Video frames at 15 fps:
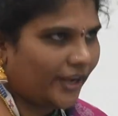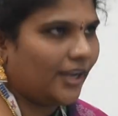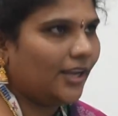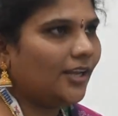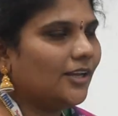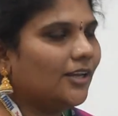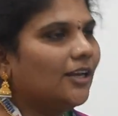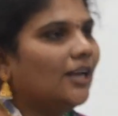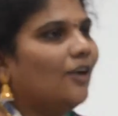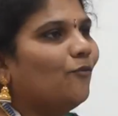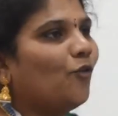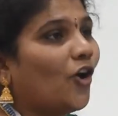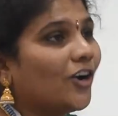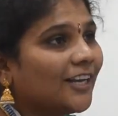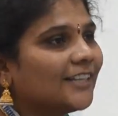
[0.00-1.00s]
Okay.
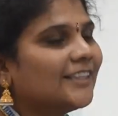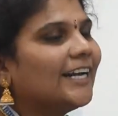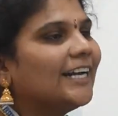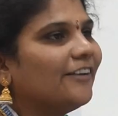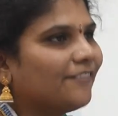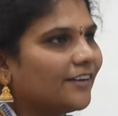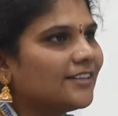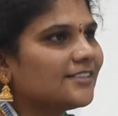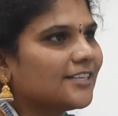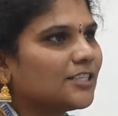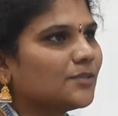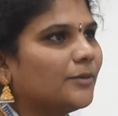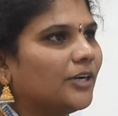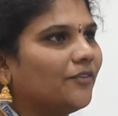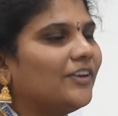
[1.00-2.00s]
What are the
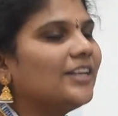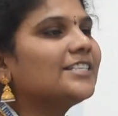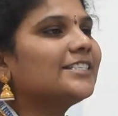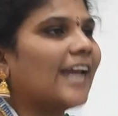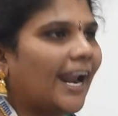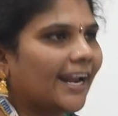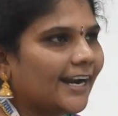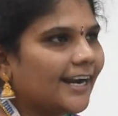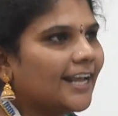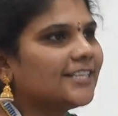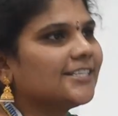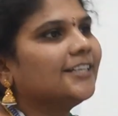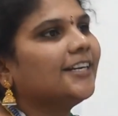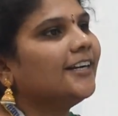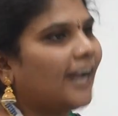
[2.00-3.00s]
differences between
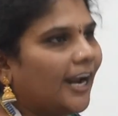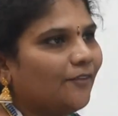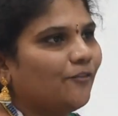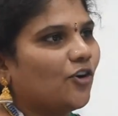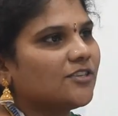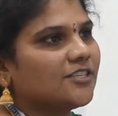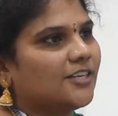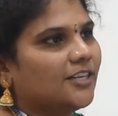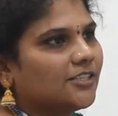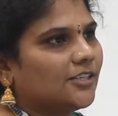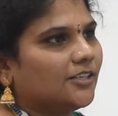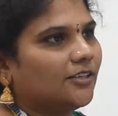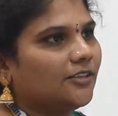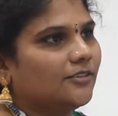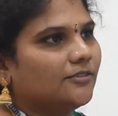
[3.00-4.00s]
standard agent and advanced
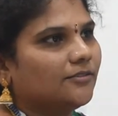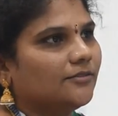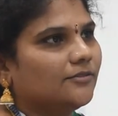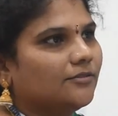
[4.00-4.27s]
agent?